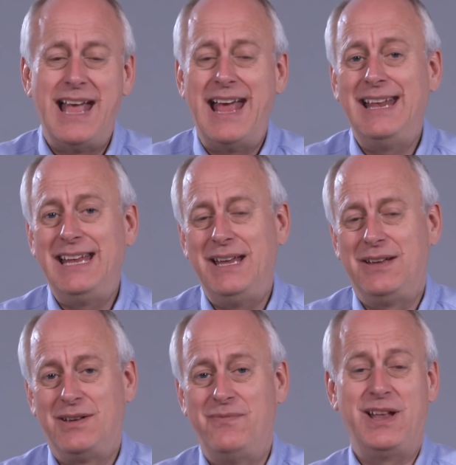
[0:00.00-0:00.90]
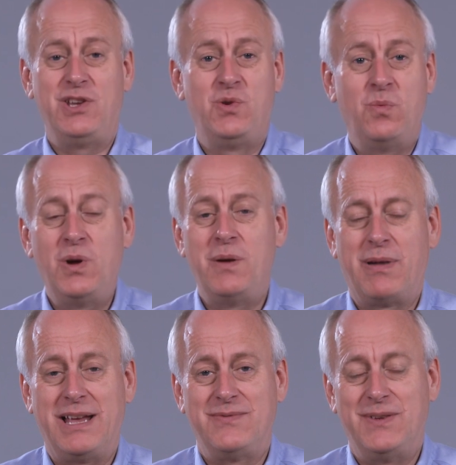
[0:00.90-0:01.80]
any conventional
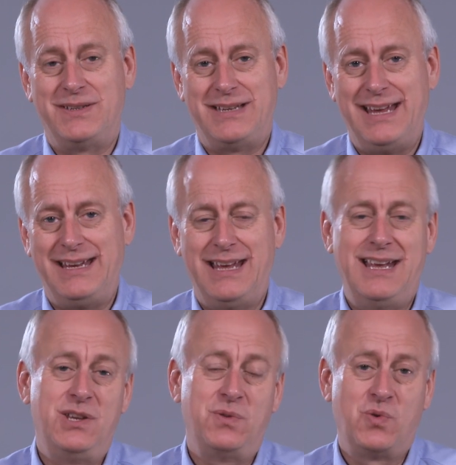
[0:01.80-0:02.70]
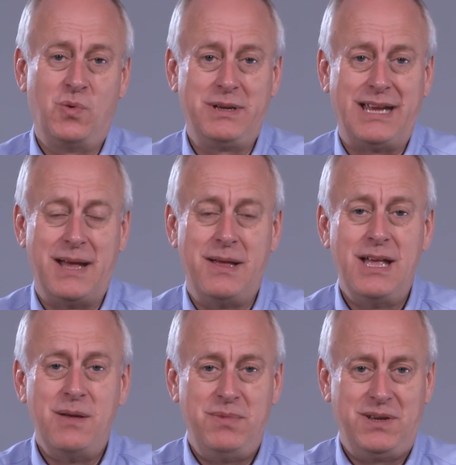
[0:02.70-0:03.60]
workplace first aid kit into a trauma kit,
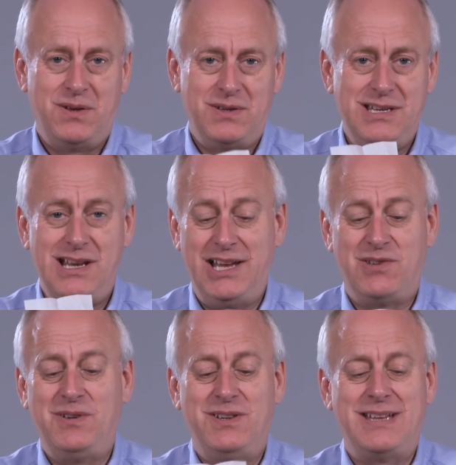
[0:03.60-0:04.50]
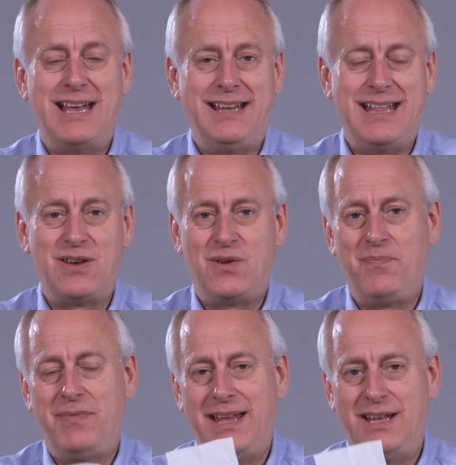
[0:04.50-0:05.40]
because literally just adding that
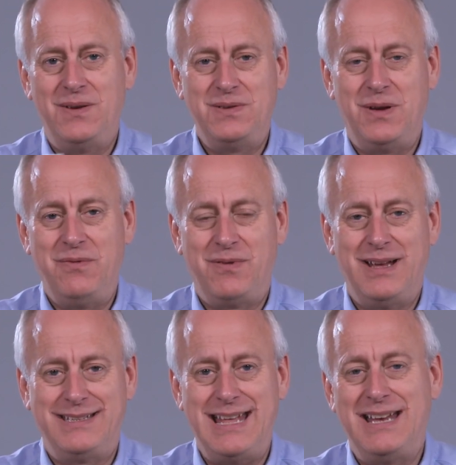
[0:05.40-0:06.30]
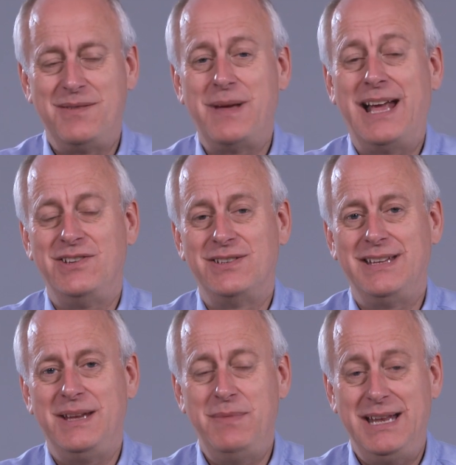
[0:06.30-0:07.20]
on, it goes over a standard
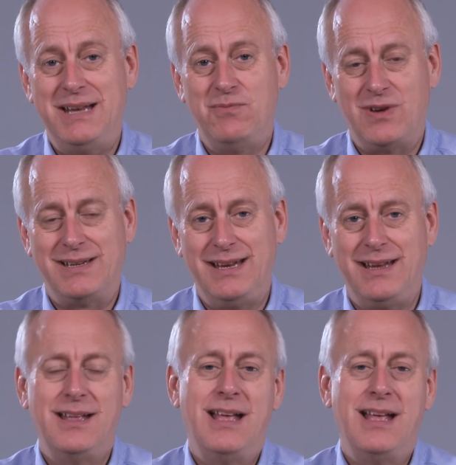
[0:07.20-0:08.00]
HSE medium dressing,